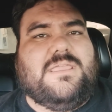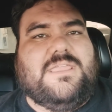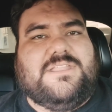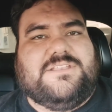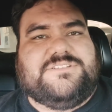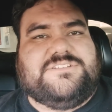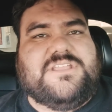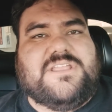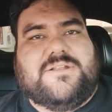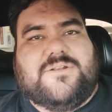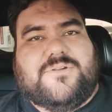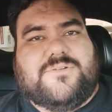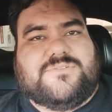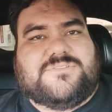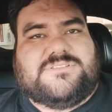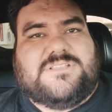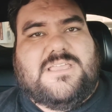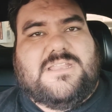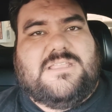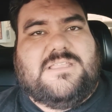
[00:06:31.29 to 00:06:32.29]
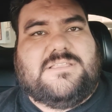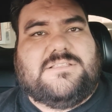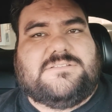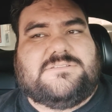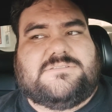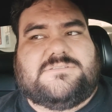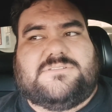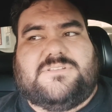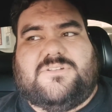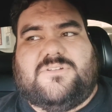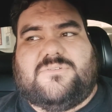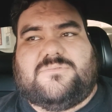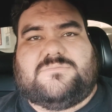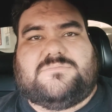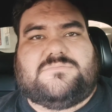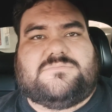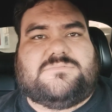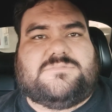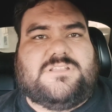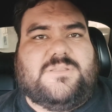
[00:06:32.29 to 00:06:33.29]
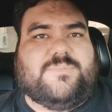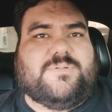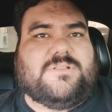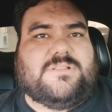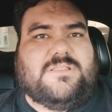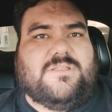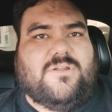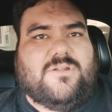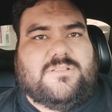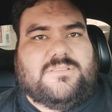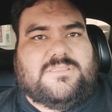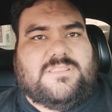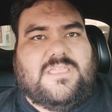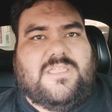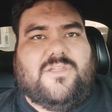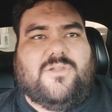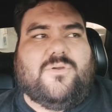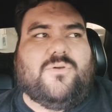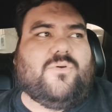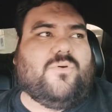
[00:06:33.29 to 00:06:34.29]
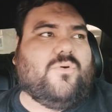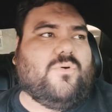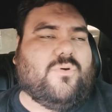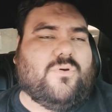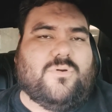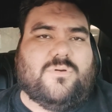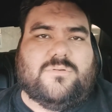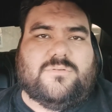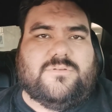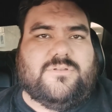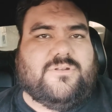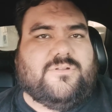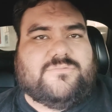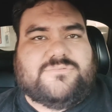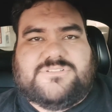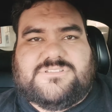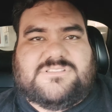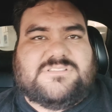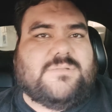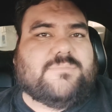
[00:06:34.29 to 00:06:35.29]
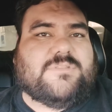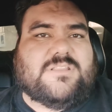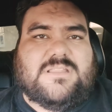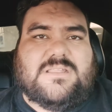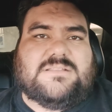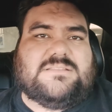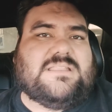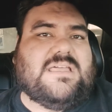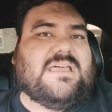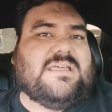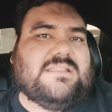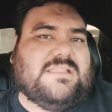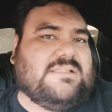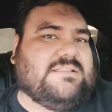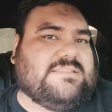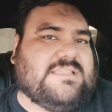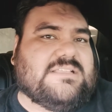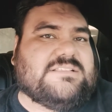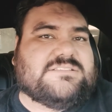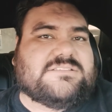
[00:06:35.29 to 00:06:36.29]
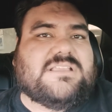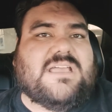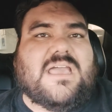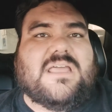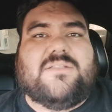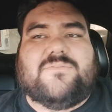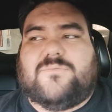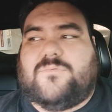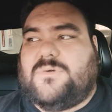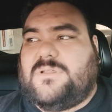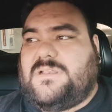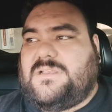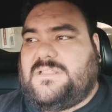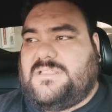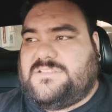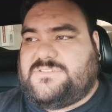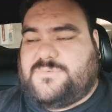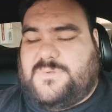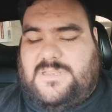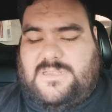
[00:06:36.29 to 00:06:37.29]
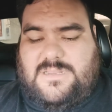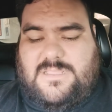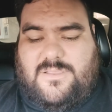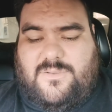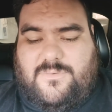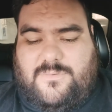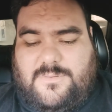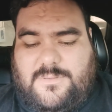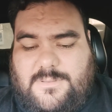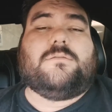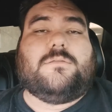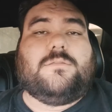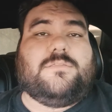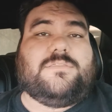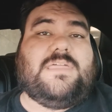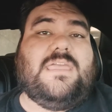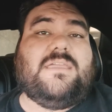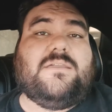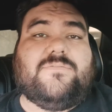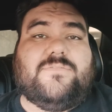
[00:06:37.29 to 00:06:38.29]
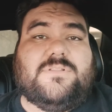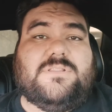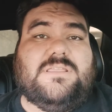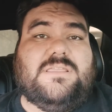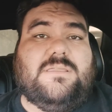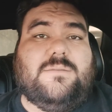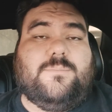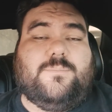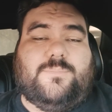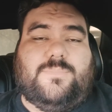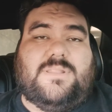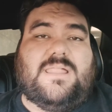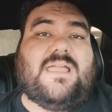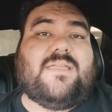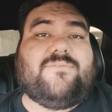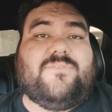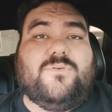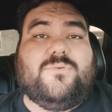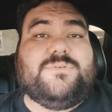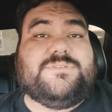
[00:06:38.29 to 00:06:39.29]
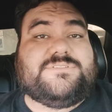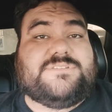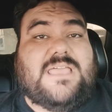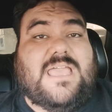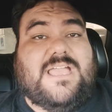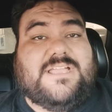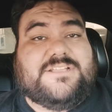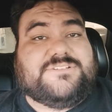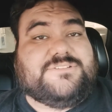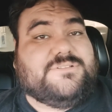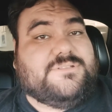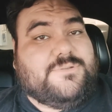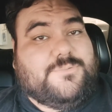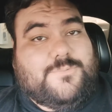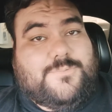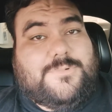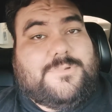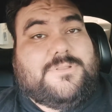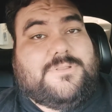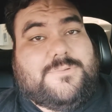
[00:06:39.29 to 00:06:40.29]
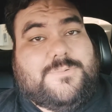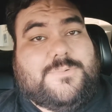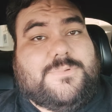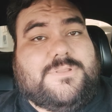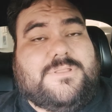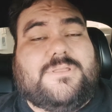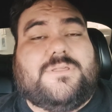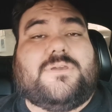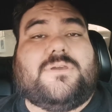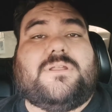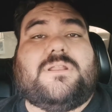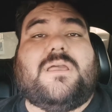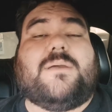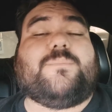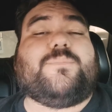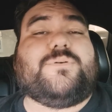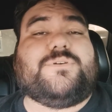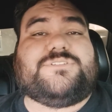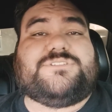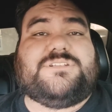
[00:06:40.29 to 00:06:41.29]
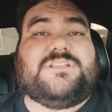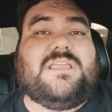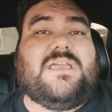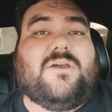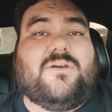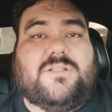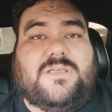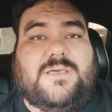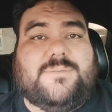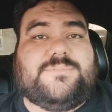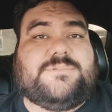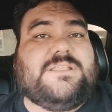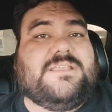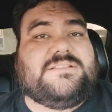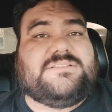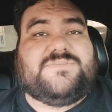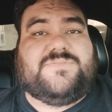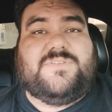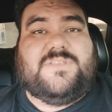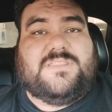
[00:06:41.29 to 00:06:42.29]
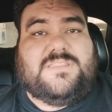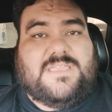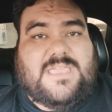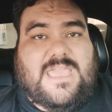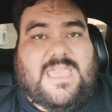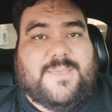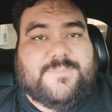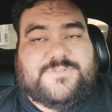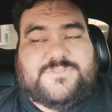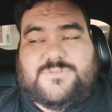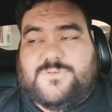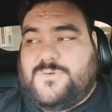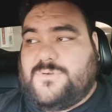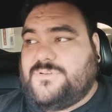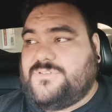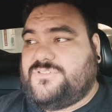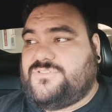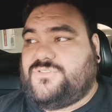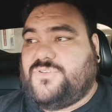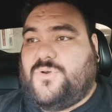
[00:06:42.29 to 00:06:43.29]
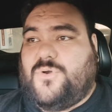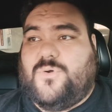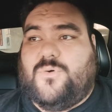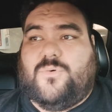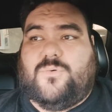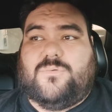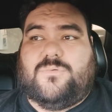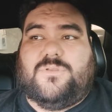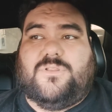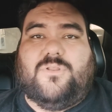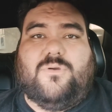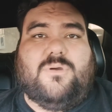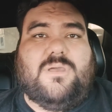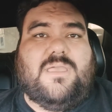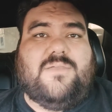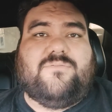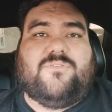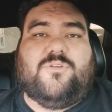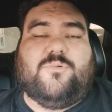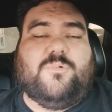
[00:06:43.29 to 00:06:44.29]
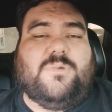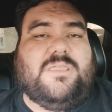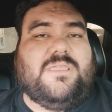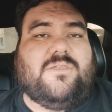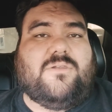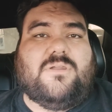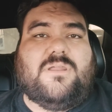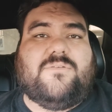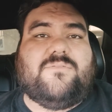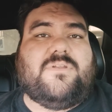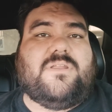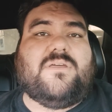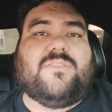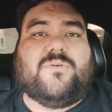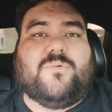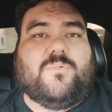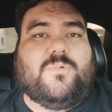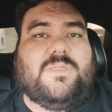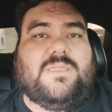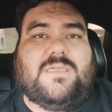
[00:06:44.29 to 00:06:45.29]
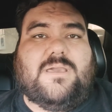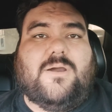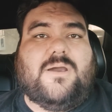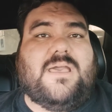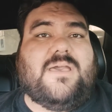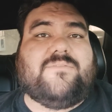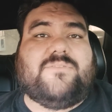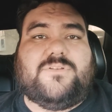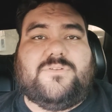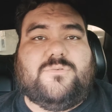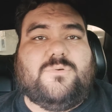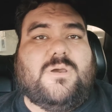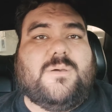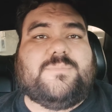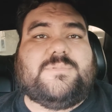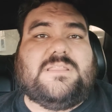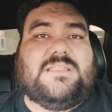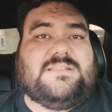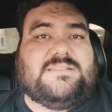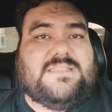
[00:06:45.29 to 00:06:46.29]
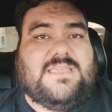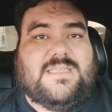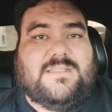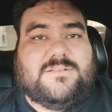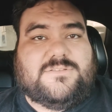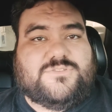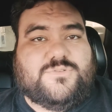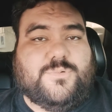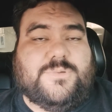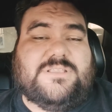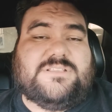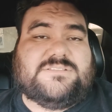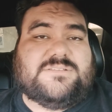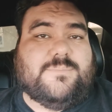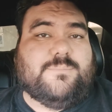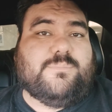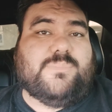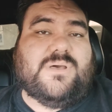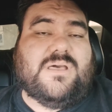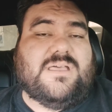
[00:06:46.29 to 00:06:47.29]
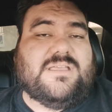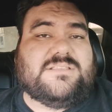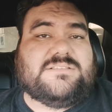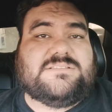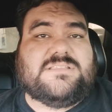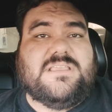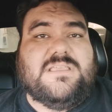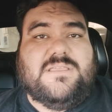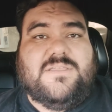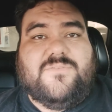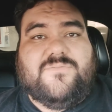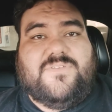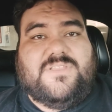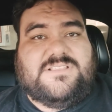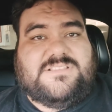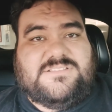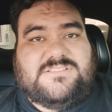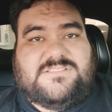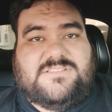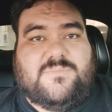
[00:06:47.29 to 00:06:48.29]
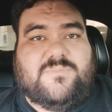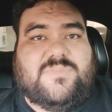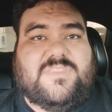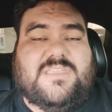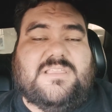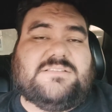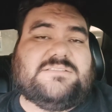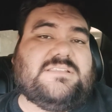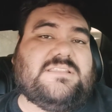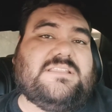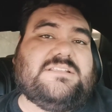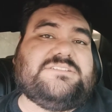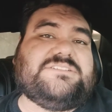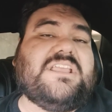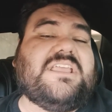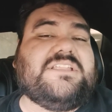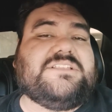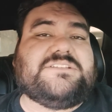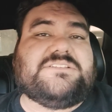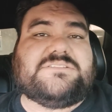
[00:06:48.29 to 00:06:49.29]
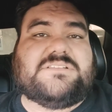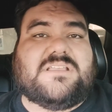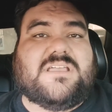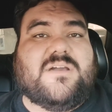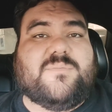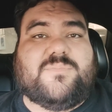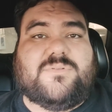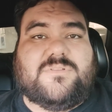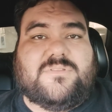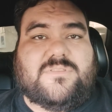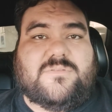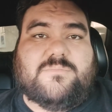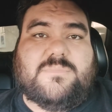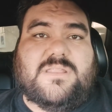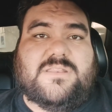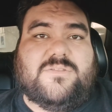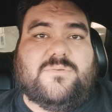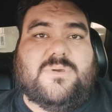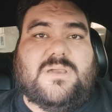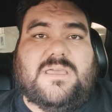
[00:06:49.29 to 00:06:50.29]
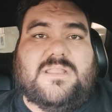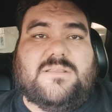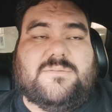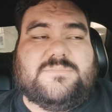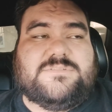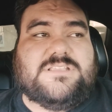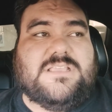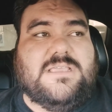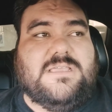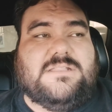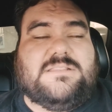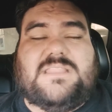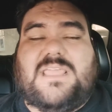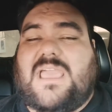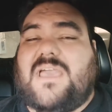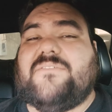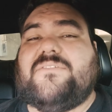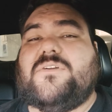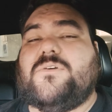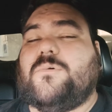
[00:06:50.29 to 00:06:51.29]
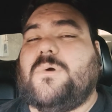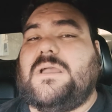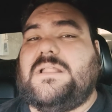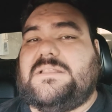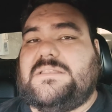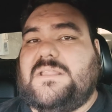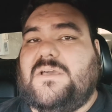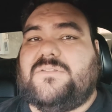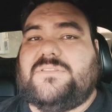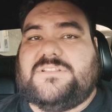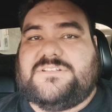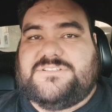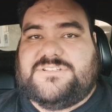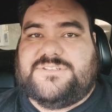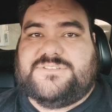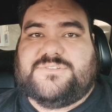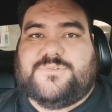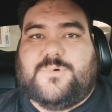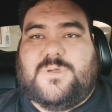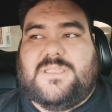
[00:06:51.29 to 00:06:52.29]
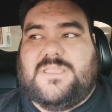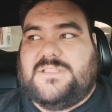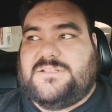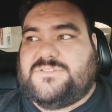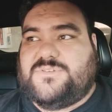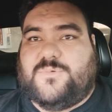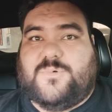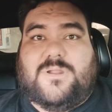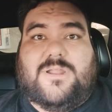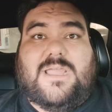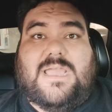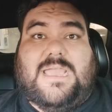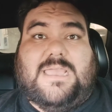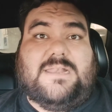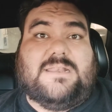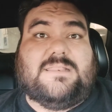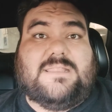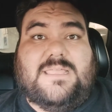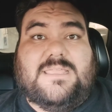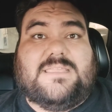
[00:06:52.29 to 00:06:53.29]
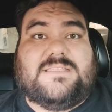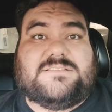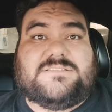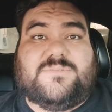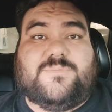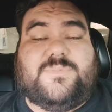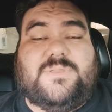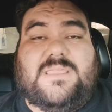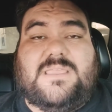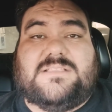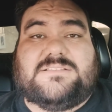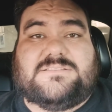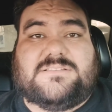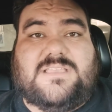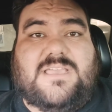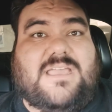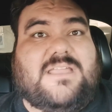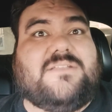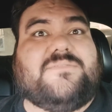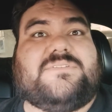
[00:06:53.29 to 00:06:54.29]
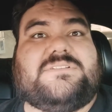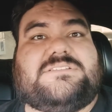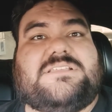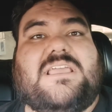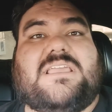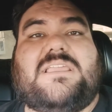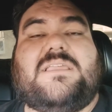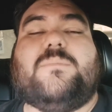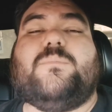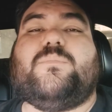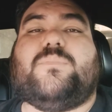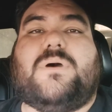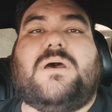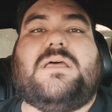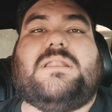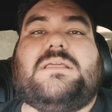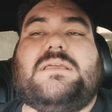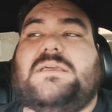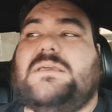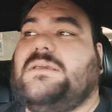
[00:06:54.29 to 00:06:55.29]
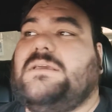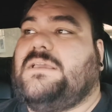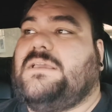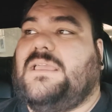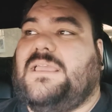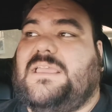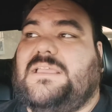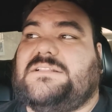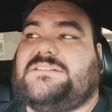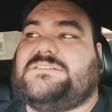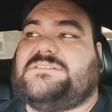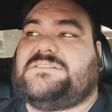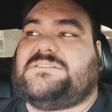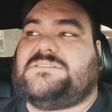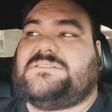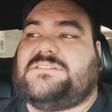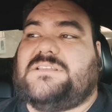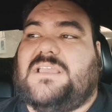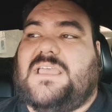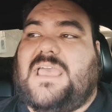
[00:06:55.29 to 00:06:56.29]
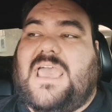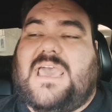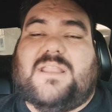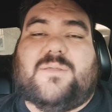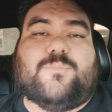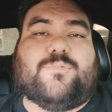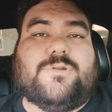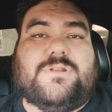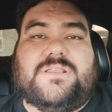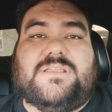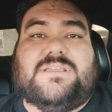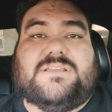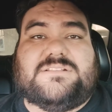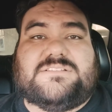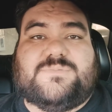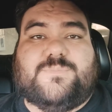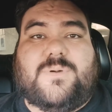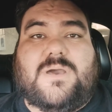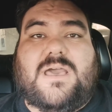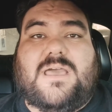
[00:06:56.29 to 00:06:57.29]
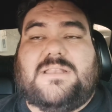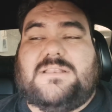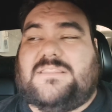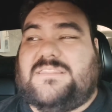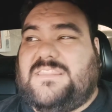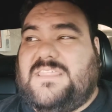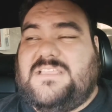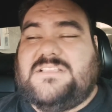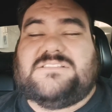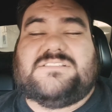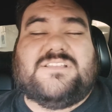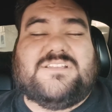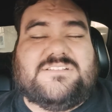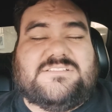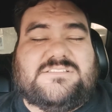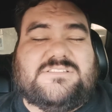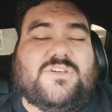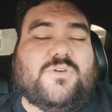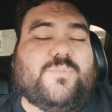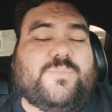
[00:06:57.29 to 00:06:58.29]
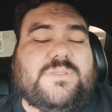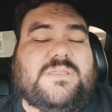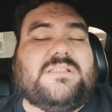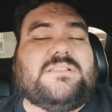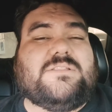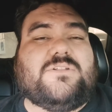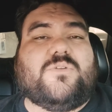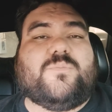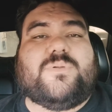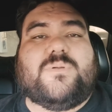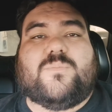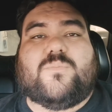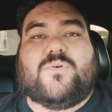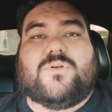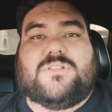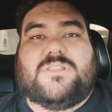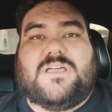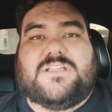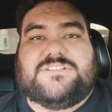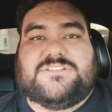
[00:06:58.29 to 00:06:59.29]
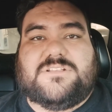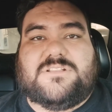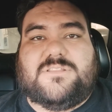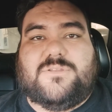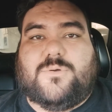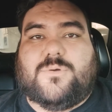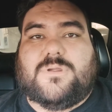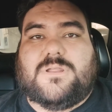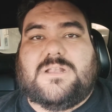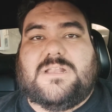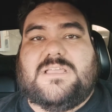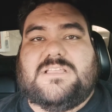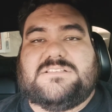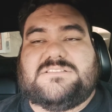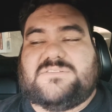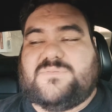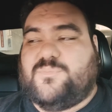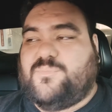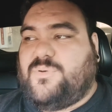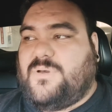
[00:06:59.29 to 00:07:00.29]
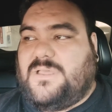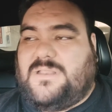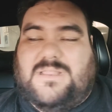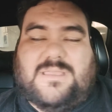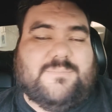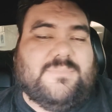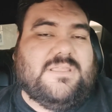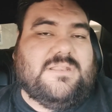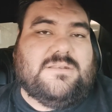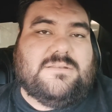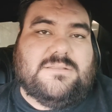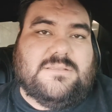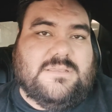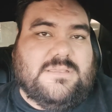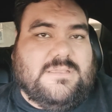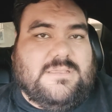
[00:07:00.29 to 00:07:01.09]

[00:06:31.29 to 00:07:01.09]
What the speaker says: in general settings, you know, typically aren't there, or, you know, just something like that. Like, that's kind of what it is right now. Thankfully, Blackvue is actually really good at pushing out updates via the App Store. So, you know, every week or every other week, I'll have a new update that tweaks some bugs, fixes some things, and then changes a couple of the menu items. They haven't quite nailed it just quite yet to where I'd like it to be as kind of a techie, but it's at a pretty good spot. Things could still be a little bit more logically organized, but I mean,